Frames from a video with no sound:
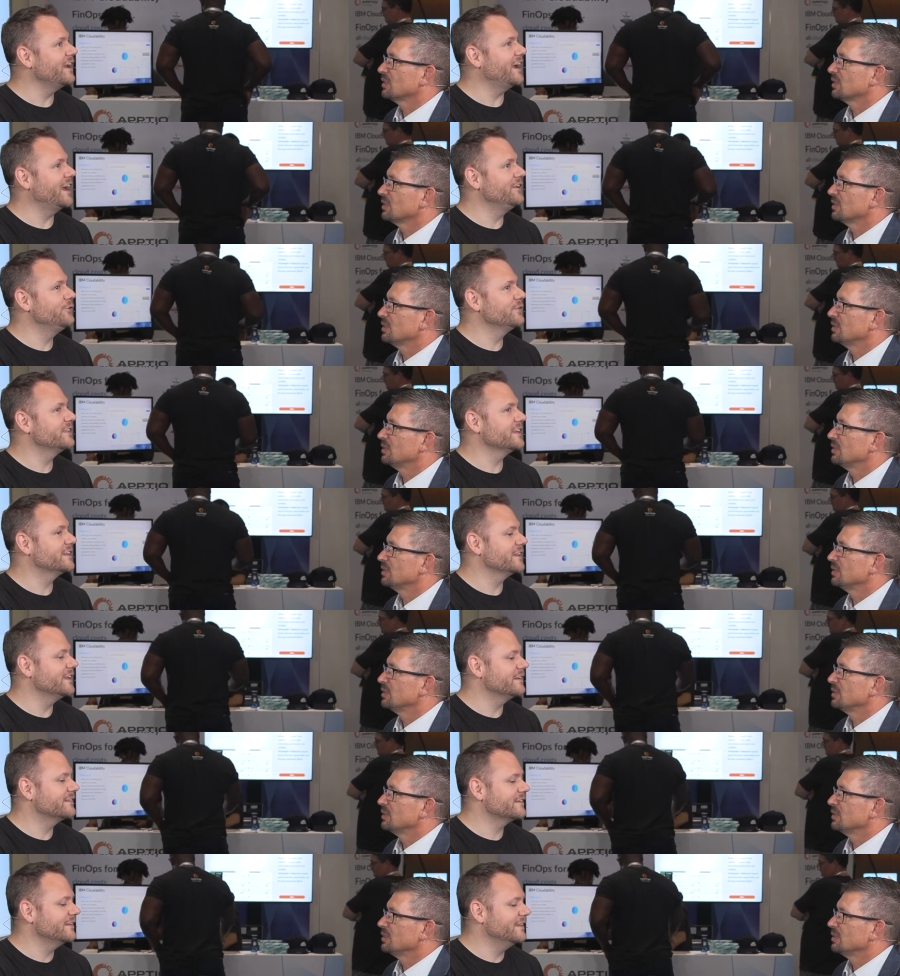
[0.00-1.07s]
Speaker 1: I, I do think
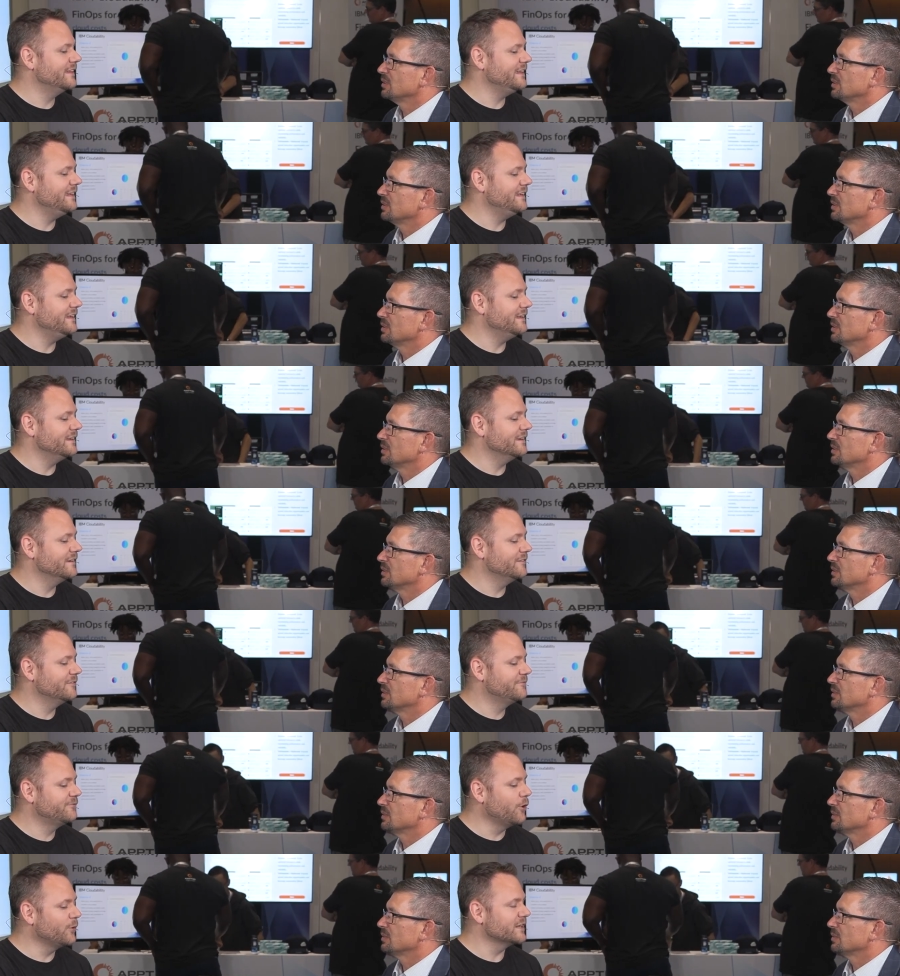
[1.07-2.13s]
that the
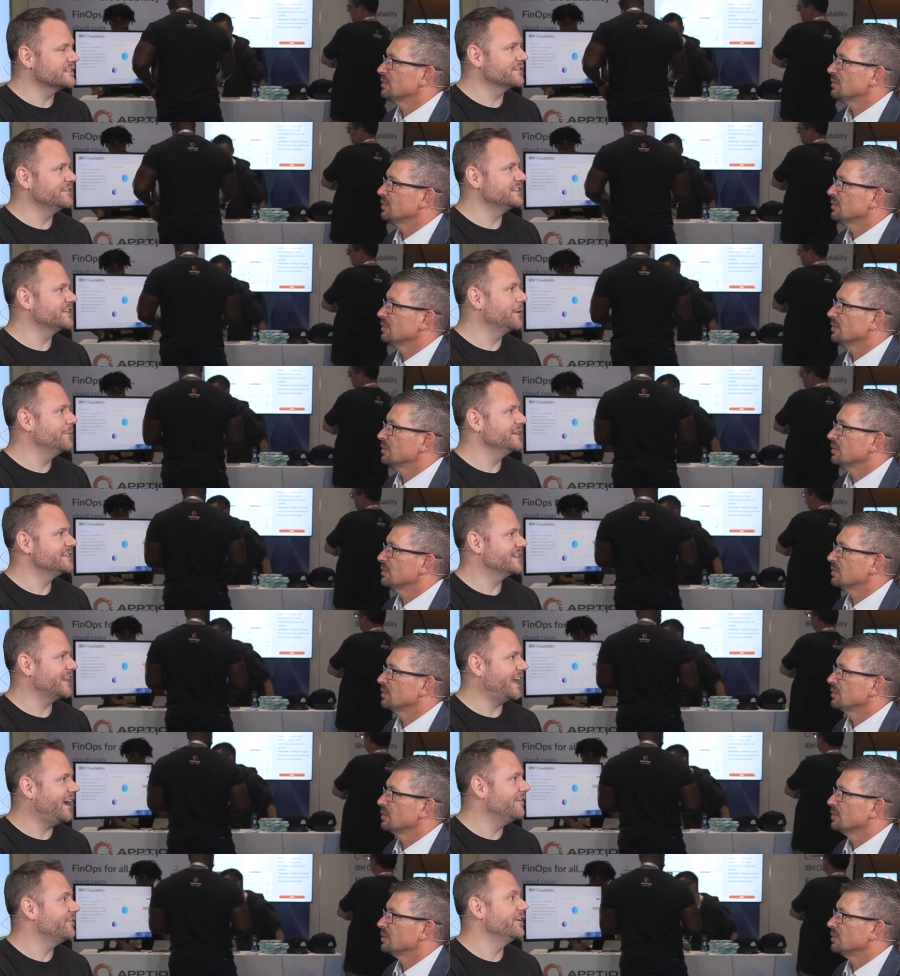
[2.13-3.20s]
focus of these companies that they
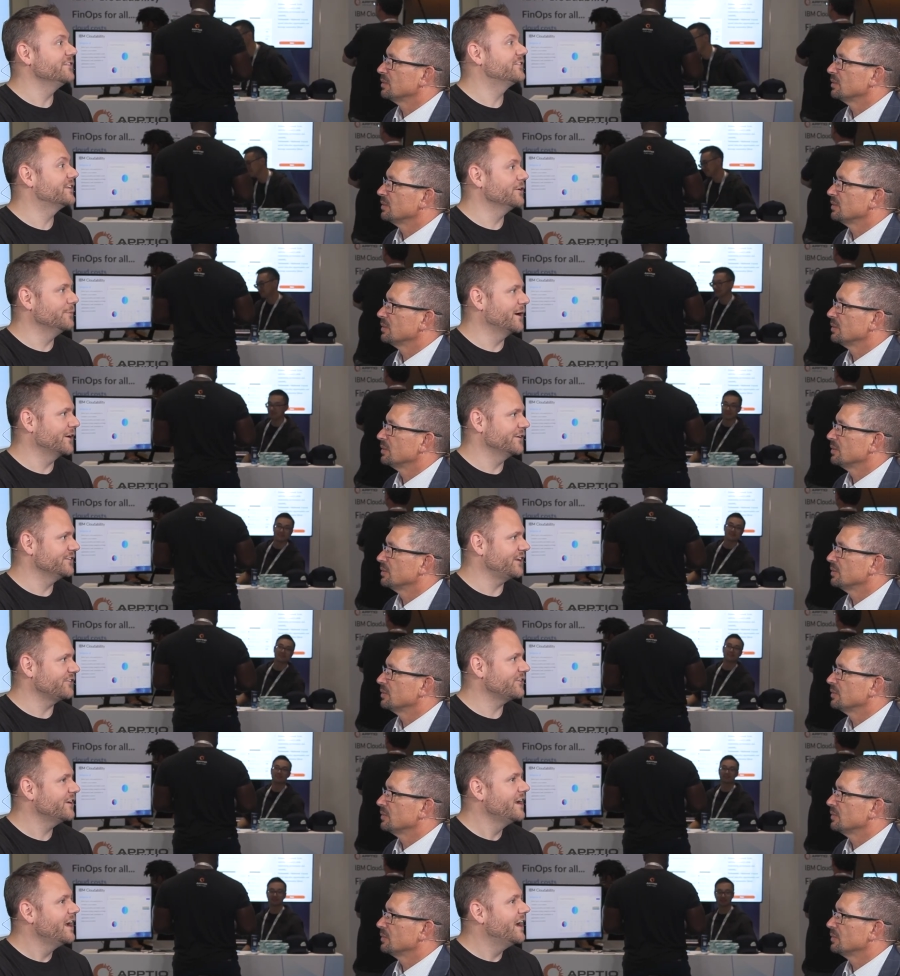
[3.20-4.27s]
have on skill
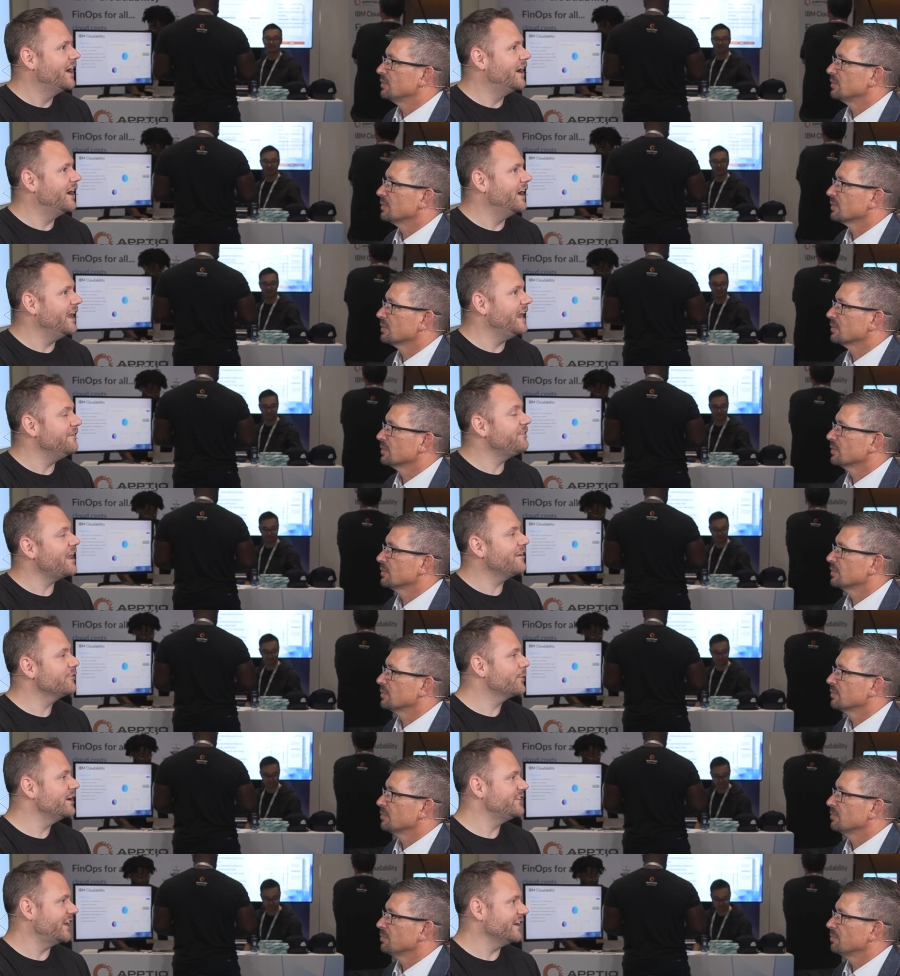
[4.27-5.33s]
modernization, uh, if they have
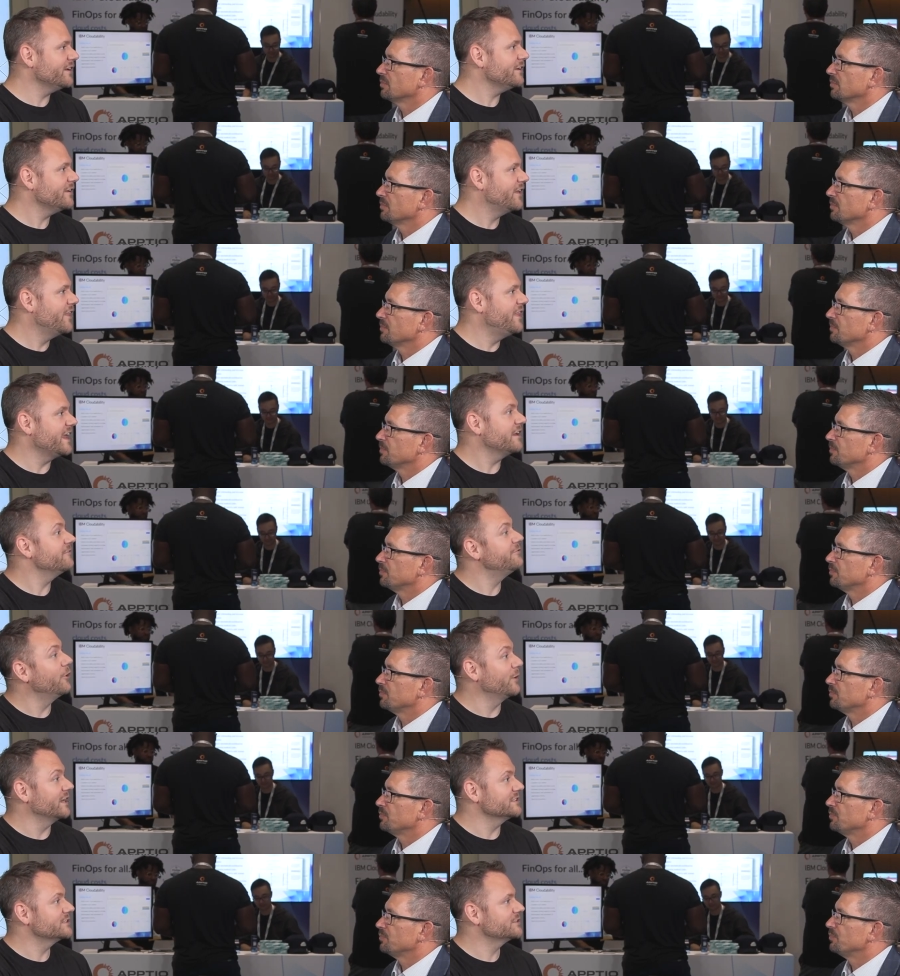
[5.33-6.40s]
the right data, they can
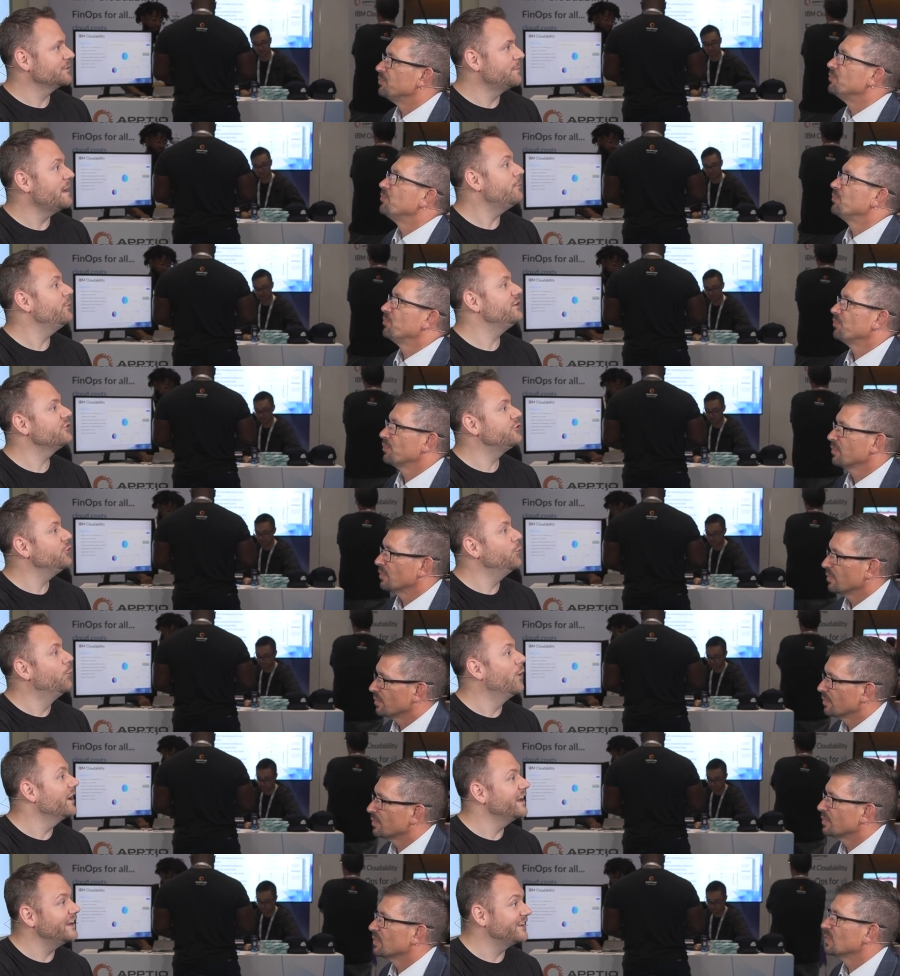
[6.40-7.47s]
focus. Maybe we just do
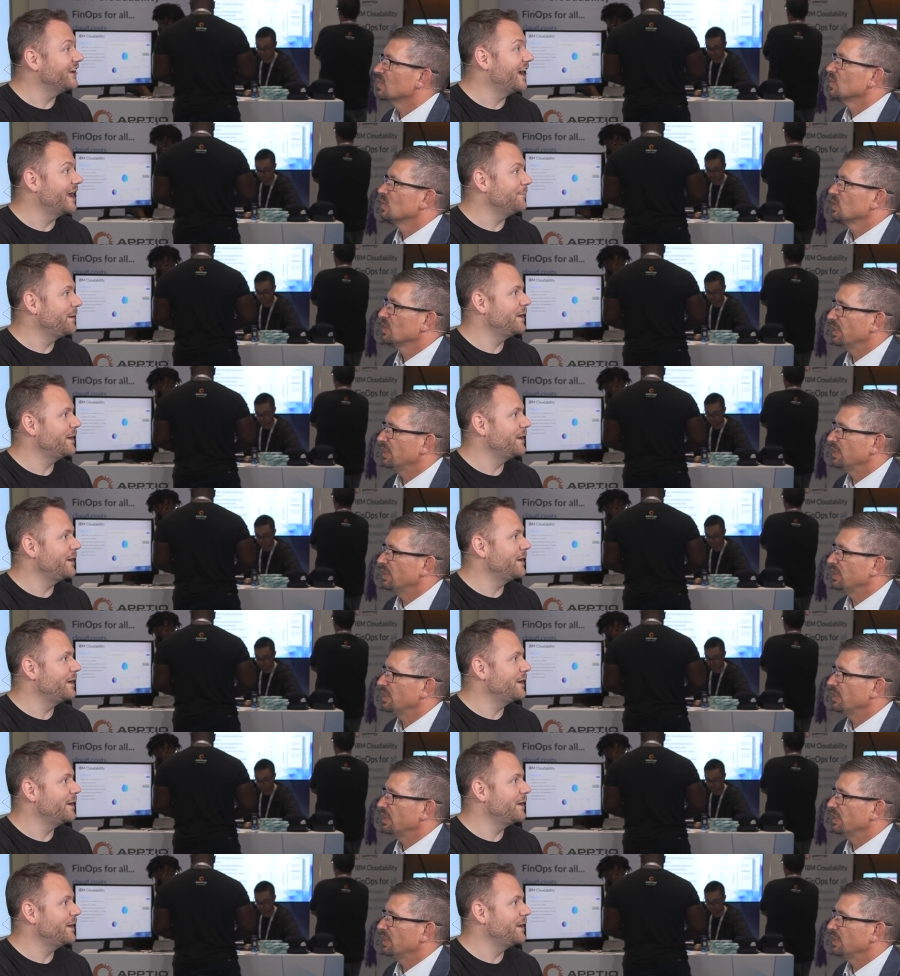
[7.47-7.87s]
one at a time.